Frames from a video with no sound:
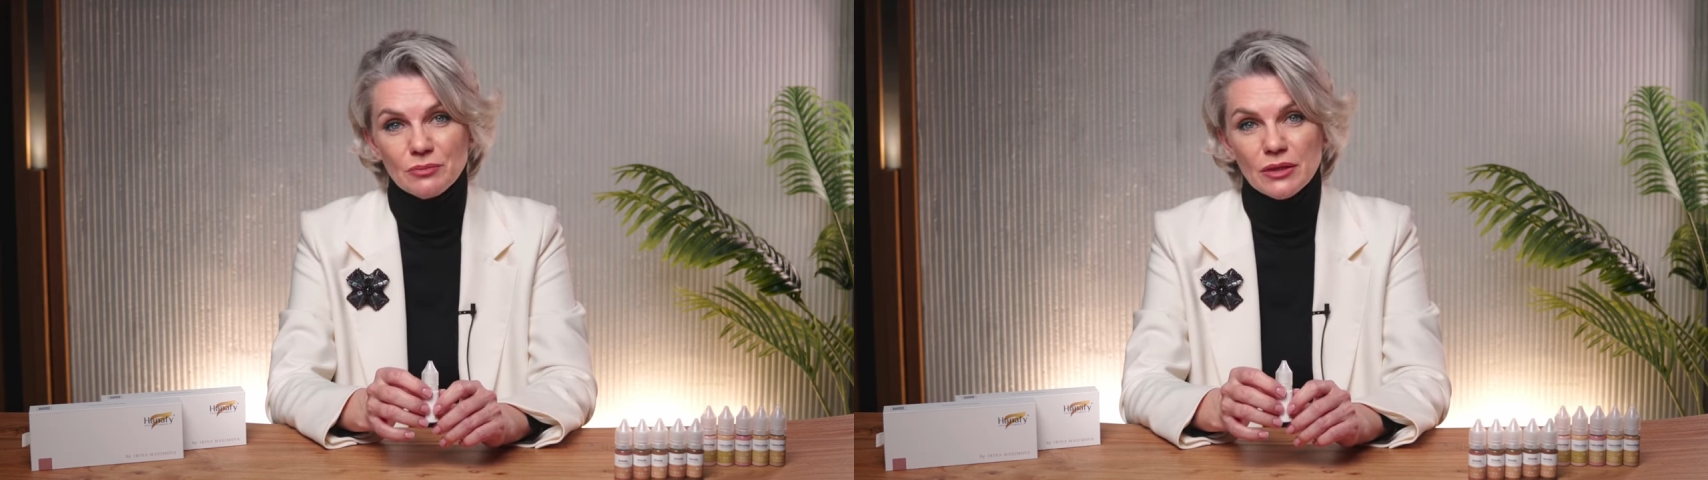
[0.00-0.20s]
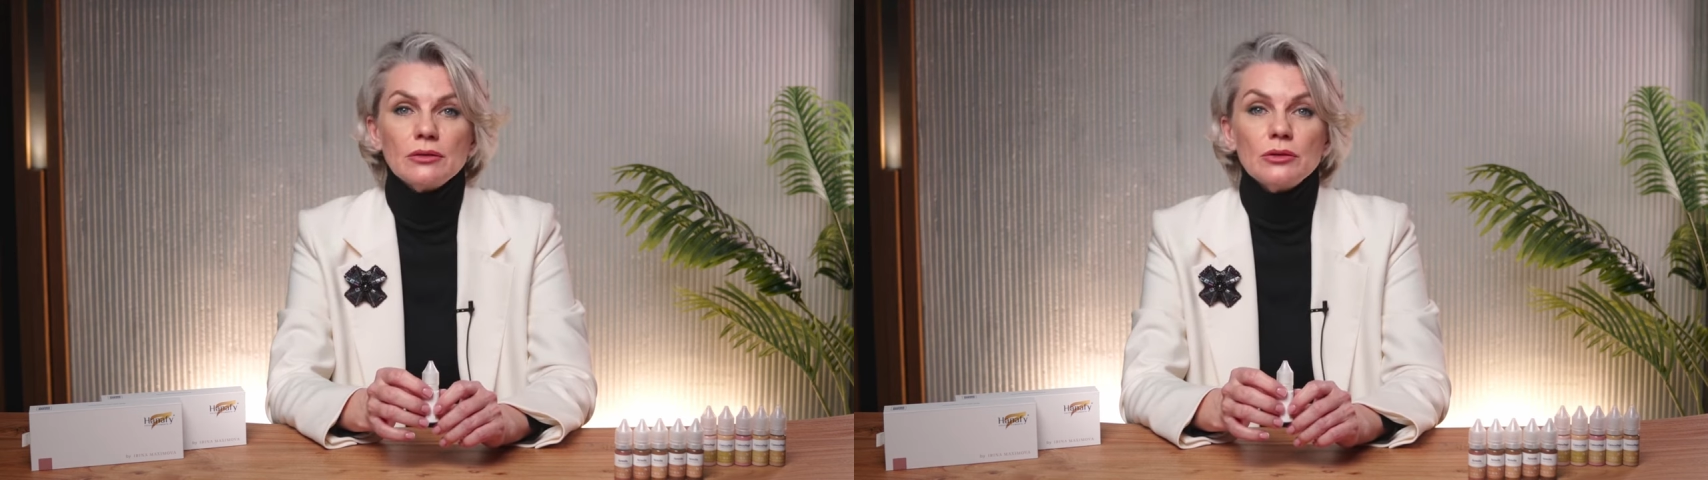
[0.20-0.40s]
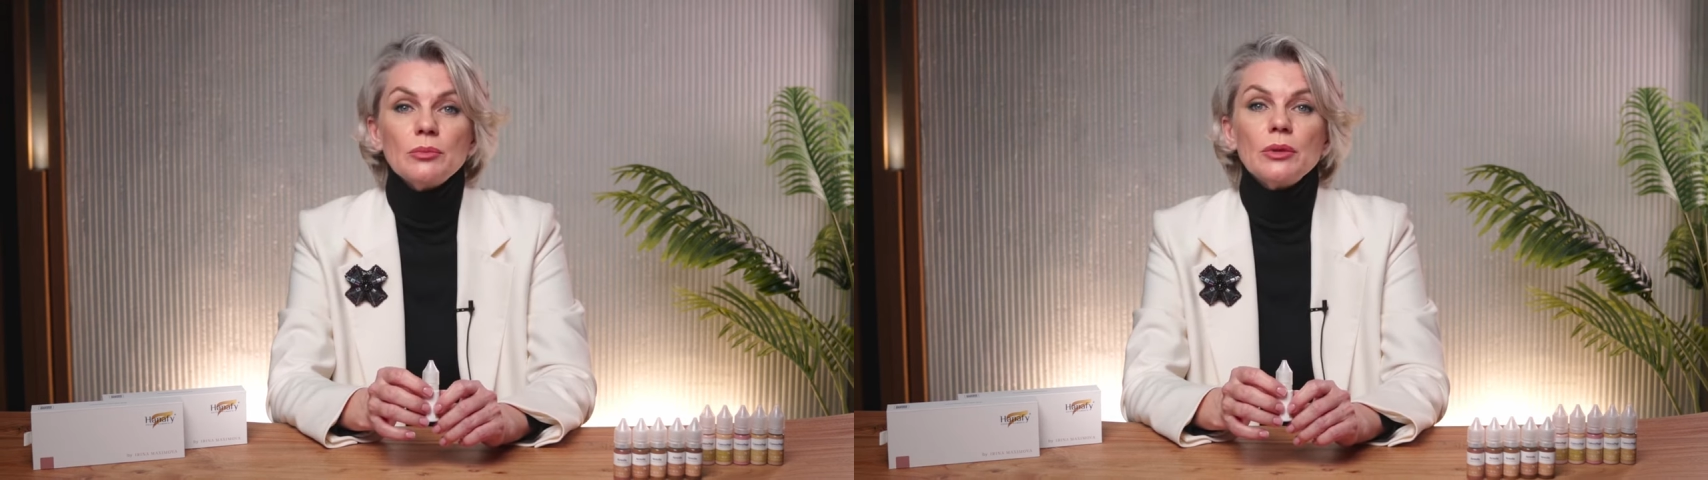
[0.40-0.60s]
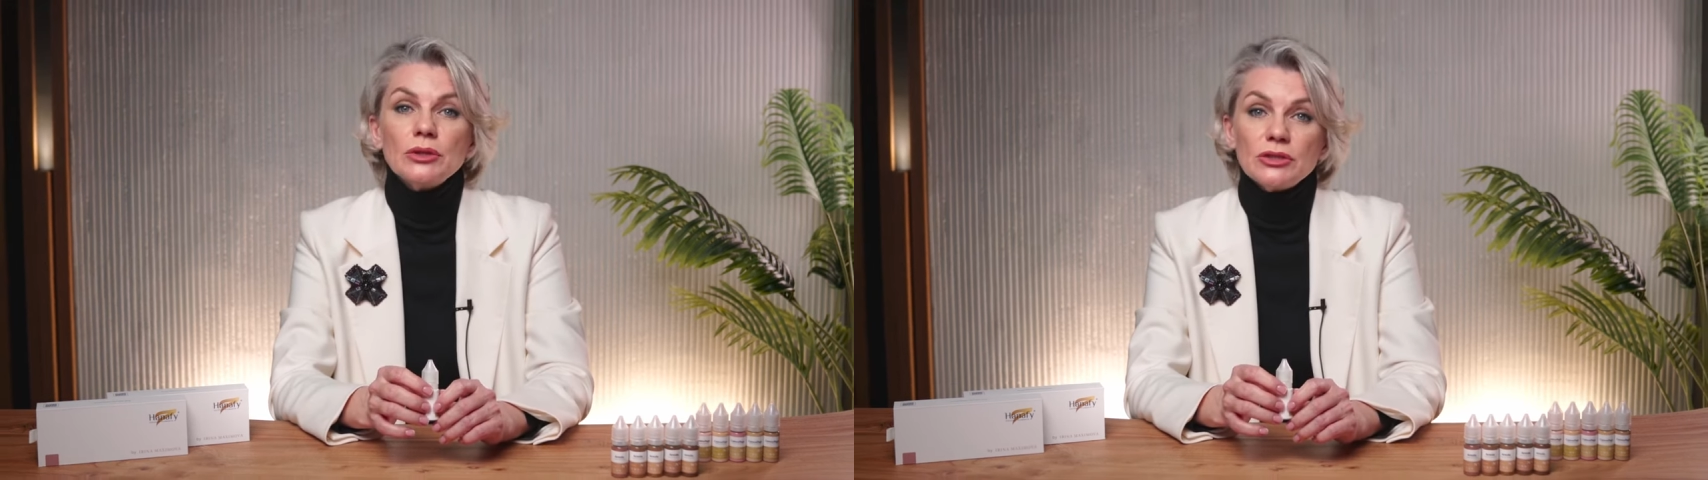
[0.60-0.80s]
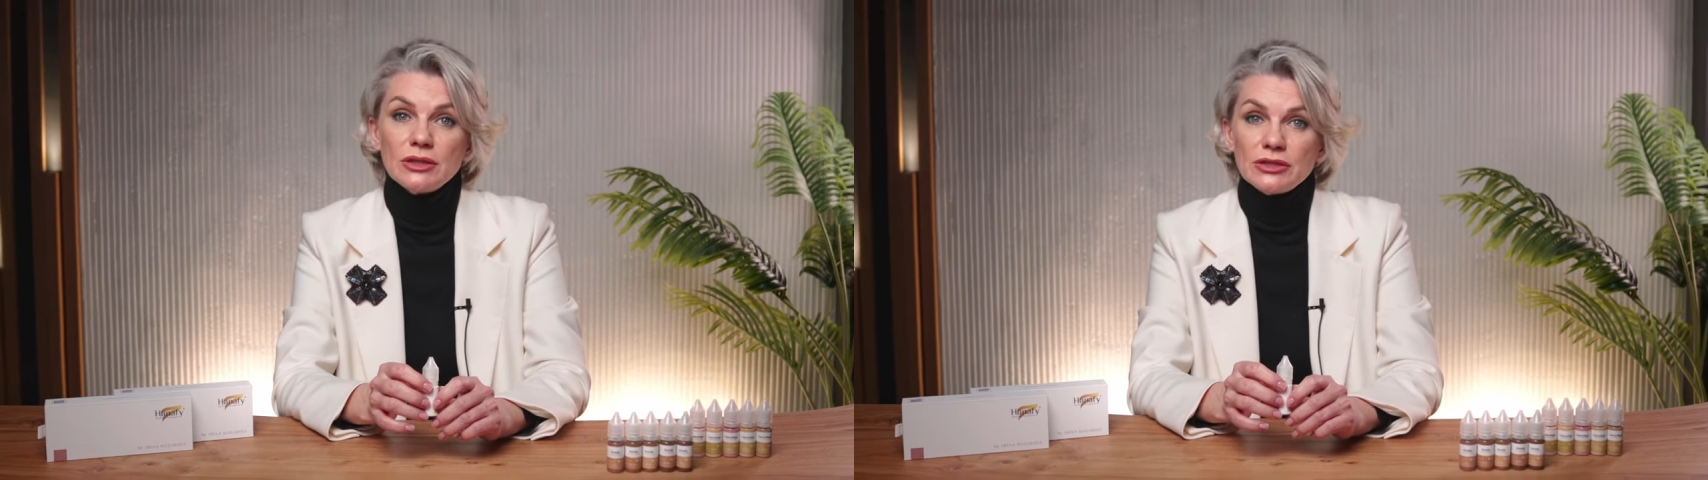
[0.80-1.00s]
but if a
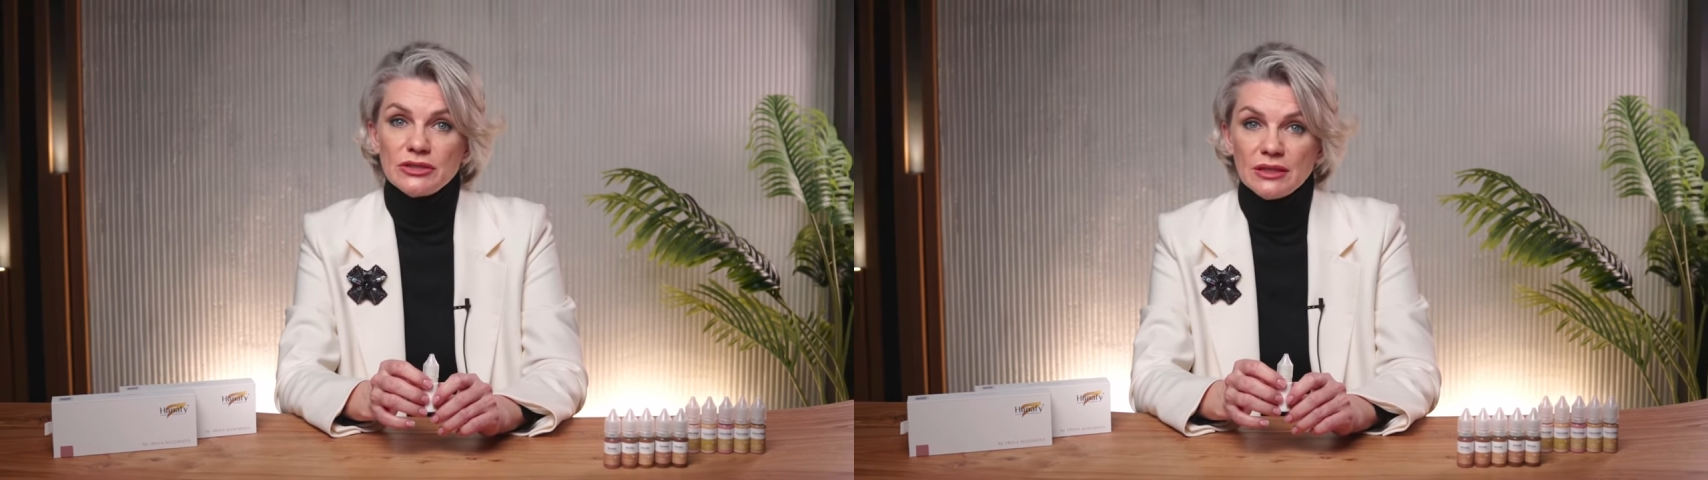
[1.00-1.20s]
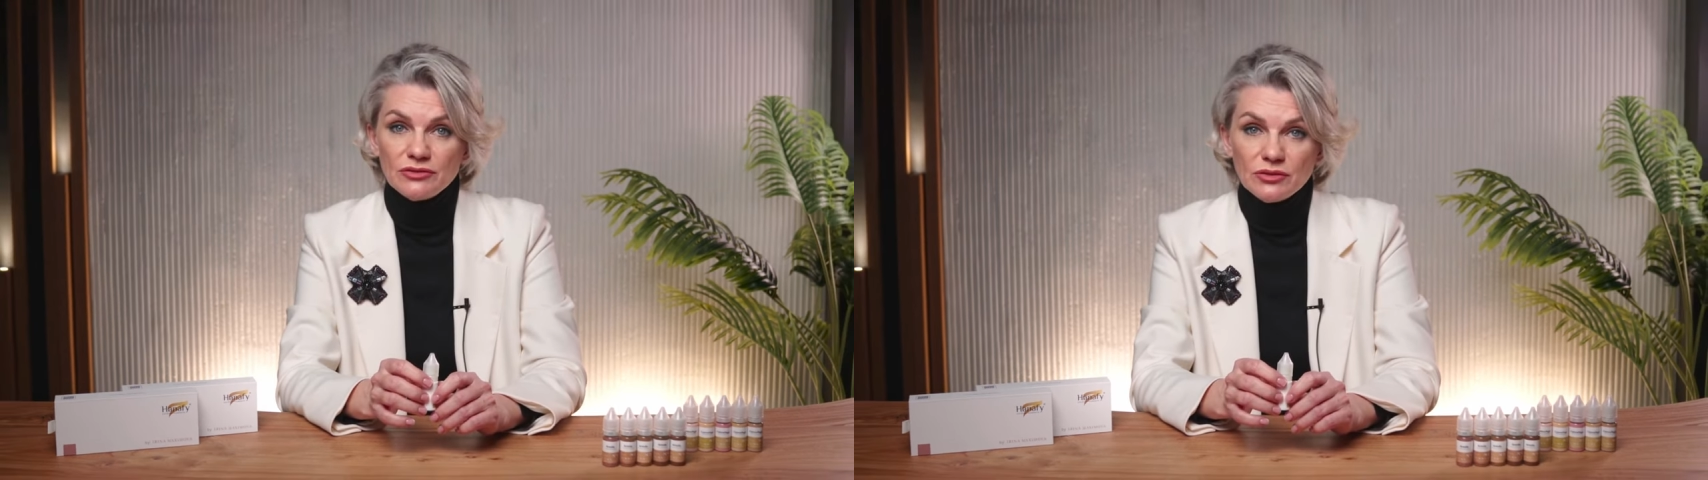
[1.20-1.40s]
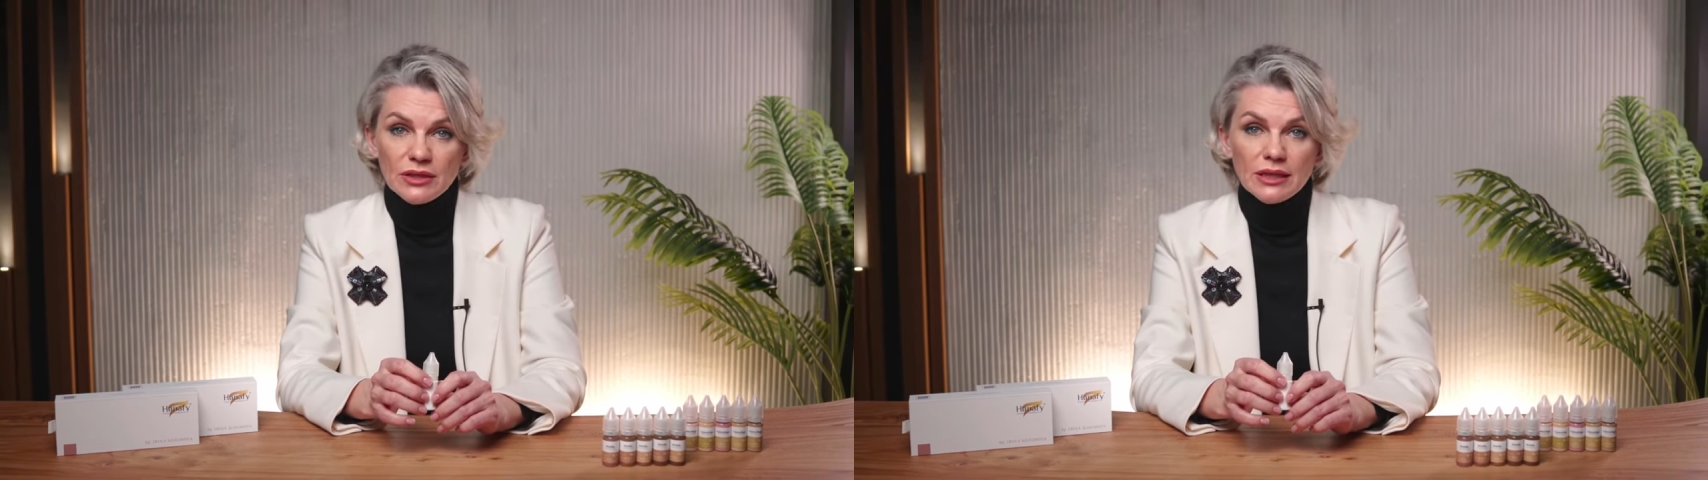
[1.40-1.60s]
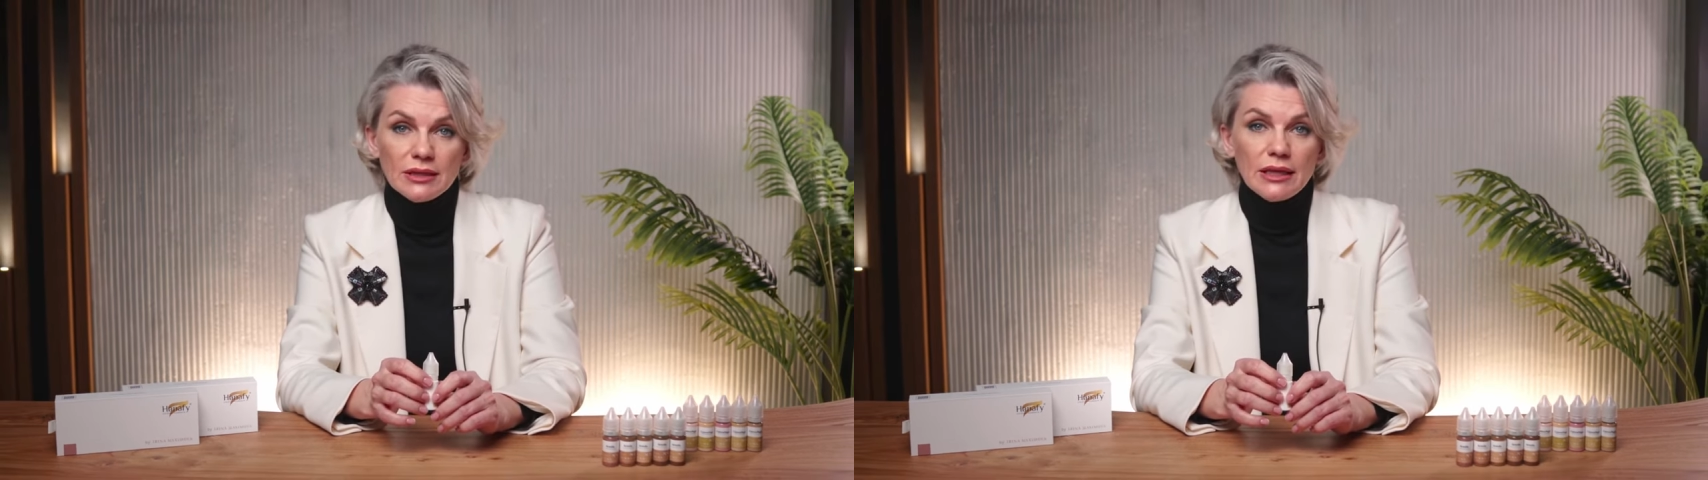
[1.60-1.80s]
person is suffering and